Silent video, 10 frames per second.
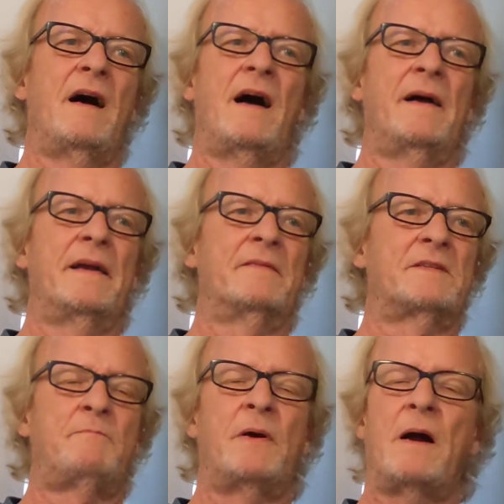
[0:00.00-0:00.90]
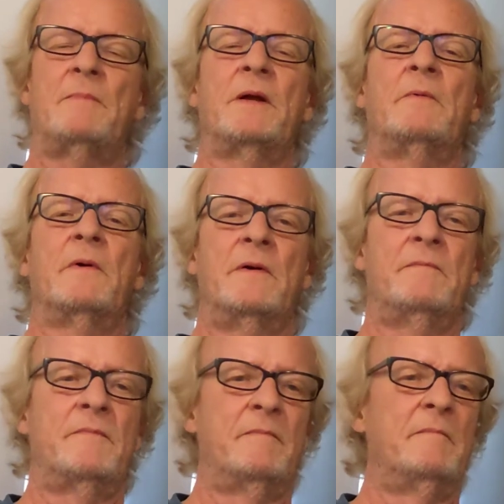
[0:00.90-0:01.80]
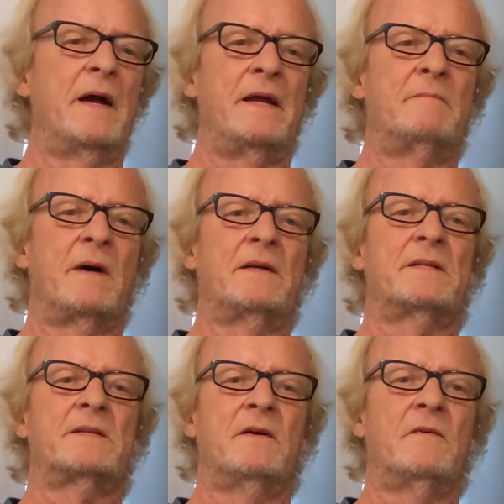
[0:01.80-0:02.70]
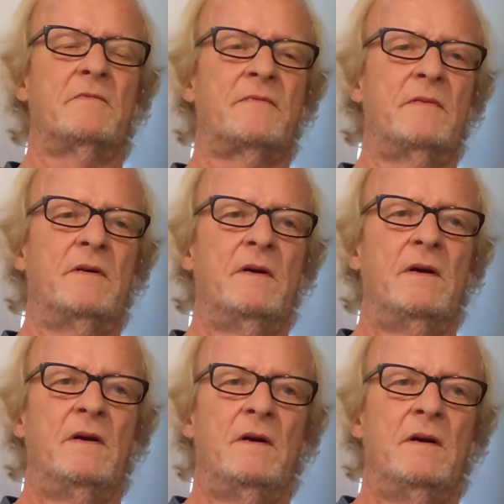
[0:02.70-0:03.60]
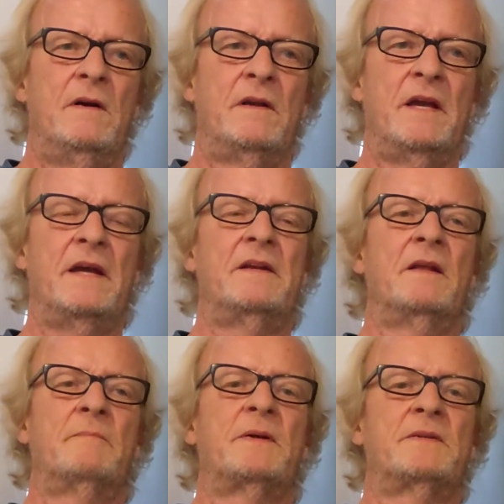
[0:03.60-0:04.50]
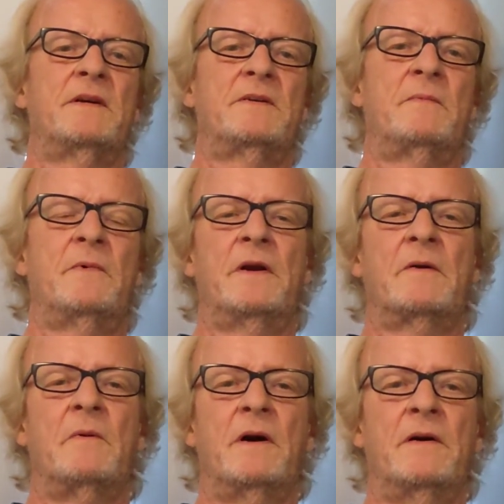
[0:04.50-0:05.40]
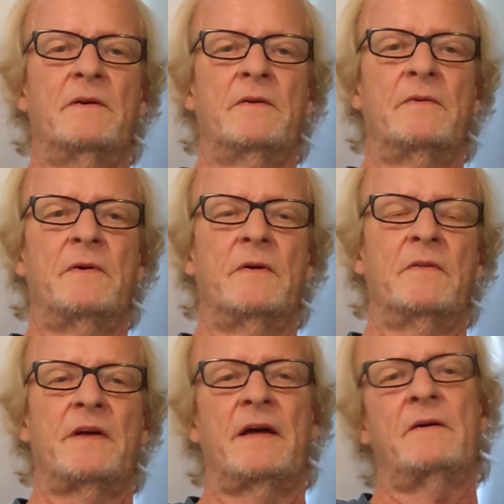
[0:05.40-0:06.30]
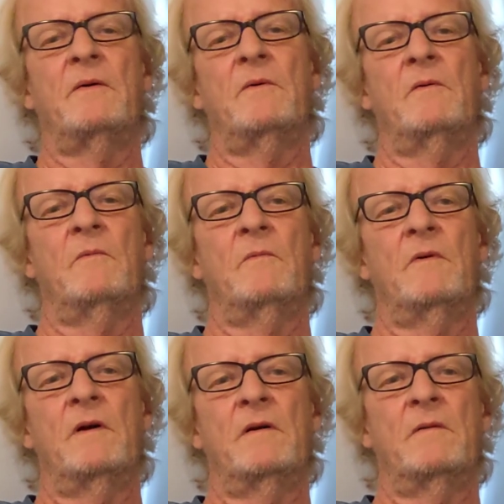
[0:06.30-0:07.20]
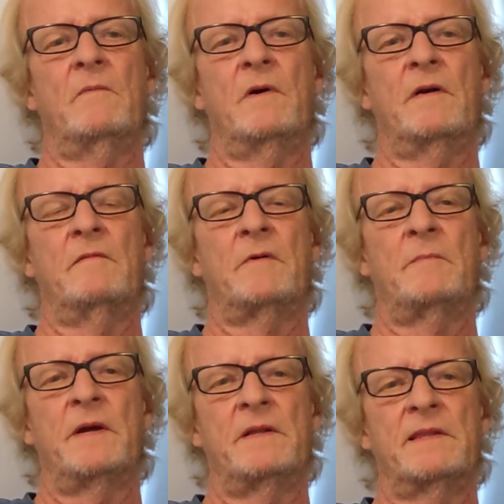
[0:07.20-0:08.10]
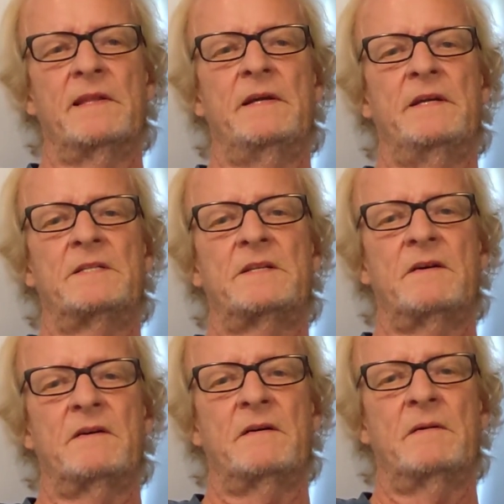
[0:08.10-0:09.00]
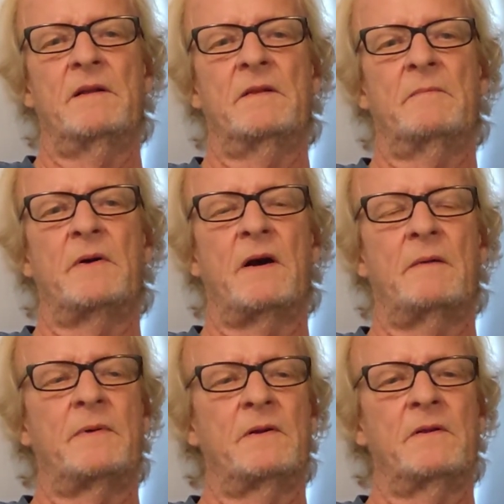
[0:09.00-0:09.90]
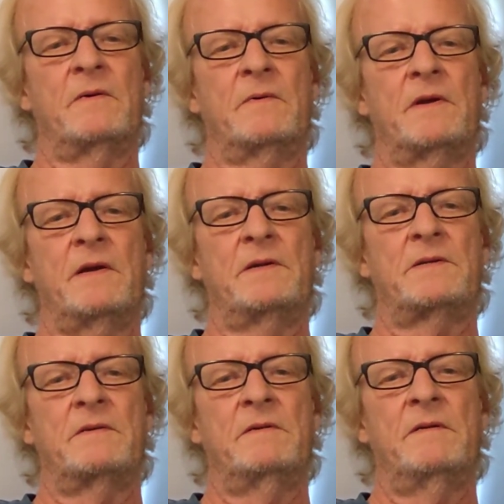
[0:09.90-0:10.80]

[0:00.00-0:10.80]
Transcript: I probably would have made myself get in the position required to drill that hole, one of them at least, in the proper location.